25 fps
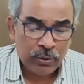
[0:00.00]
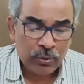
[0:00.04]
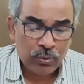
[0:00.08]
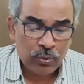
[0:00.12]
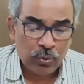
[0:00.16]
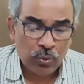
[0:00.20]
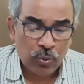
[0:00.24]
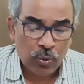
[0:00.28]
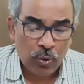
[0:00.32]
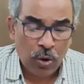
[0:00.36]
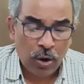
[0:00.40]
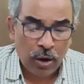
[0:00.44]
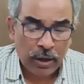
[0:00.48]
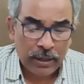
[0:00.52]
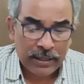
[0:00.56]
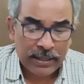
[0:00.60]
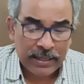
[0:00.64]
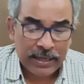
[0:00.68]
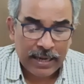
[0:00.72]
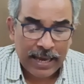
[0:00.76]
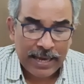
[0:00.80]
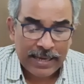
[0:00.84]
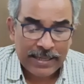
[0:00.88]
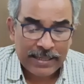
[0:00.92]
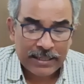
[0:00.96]
to
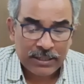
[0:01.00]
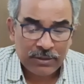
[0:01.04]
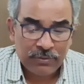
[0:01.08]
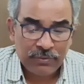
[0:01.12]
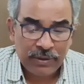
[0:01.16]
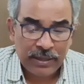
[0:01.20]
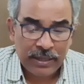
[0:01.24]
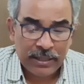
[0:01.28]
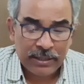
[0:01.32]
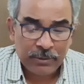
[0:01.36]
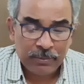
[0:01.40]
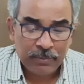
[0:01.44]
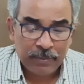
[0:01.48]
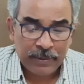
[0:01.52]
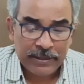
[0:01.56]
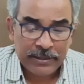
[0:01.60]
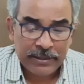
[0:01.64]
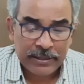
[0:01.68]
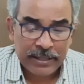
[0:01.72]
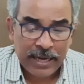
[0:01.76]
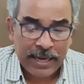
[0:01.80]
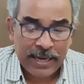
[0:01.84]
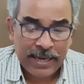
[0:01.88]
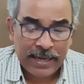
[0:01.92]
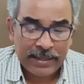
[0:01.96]
organize village
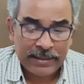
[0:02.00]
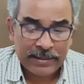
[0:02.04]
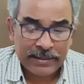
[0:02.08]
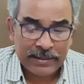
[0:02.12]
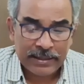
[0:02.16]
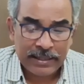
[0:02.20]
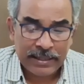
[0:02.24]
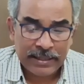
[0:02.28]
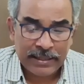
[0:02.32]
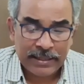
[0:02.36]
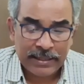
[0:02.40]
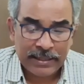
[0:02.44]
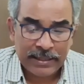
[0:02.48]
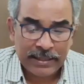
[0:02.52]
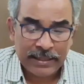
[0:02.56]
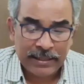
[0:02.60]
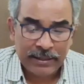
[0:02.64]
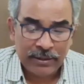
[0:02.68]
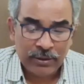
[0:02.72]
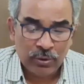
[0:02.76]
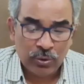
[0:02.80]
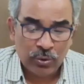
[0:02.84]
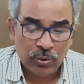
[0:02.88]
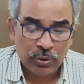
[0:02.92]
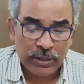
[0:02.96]
panchayats and
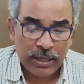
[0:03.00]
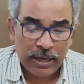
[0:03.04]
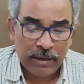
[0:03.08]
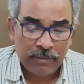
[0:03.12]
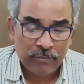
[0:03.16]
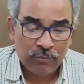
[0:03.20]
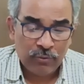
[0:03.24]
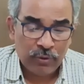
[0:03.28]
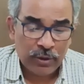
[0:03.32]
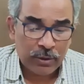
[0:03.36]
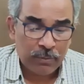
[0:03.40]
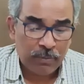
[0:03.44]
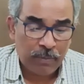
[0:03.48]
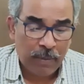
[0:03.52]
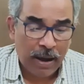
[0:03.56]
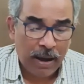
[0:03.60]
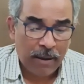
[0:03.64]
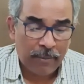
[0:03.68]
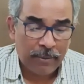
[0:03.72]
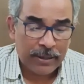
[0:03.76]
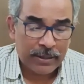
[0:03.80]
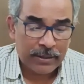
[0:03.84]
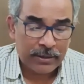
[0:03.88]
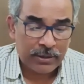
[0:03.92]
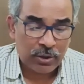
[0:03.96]
endow them with
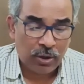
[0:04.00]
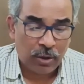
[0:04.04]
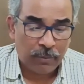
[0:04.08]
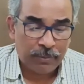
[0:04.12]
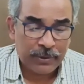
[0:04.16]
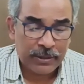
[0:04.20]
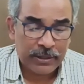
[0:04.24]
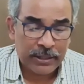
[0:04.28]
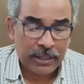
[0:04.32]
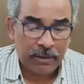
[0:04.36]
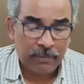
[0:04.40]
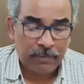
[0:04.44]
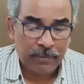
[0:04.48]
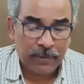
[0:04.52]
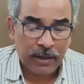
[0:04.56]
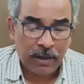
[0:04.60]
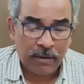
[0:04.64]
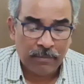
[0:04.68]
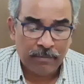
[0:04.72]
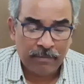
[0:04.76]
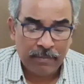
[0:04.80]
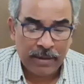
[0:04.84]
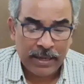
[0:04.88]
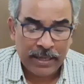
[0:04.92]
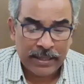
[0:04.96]
powers of
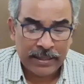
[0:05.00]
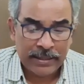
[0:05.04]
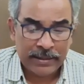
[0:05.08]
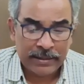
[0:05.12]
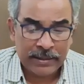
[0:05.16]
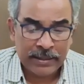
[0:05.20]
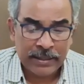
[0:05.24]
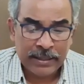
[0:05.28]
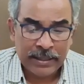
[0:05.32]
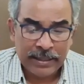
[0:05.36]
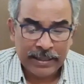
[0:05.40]
self-government.